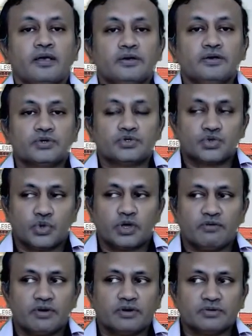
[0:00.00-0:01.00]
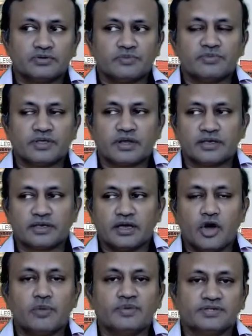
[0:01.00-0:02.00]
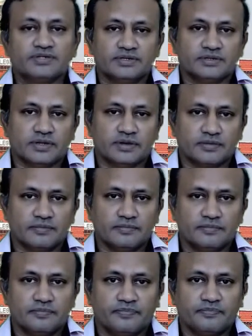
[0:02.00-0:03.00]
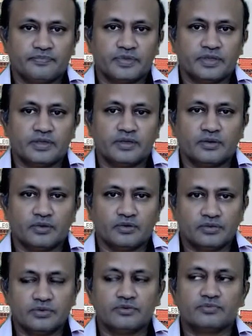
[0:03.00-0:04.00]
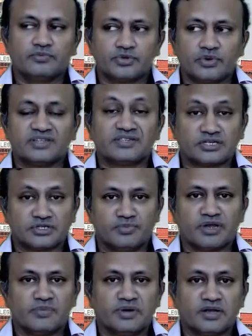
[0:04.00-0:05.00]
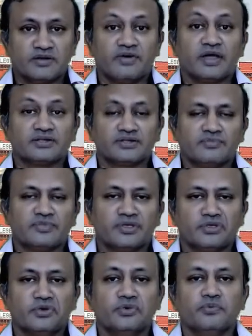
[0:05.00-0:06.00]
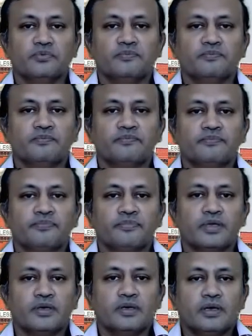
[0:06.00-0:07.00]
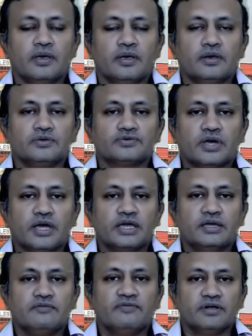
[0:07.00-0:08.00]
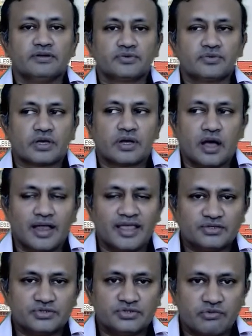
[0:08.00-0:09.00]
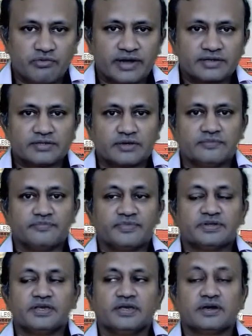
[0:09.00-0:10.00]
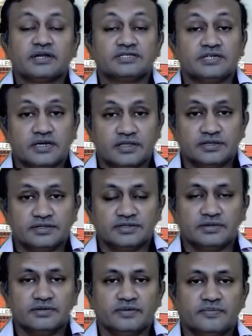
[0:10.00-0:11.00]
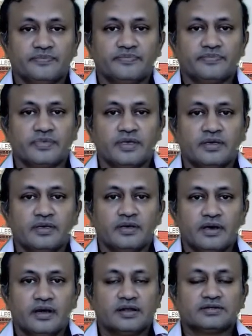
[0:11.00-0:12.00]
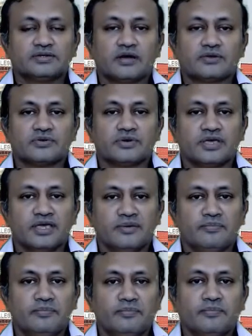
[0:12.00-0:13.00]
So I want to do something like a hobby center. You know, you students experiment and find something new. So I went to the college director, T.R. Jagadishan, and I talked to him.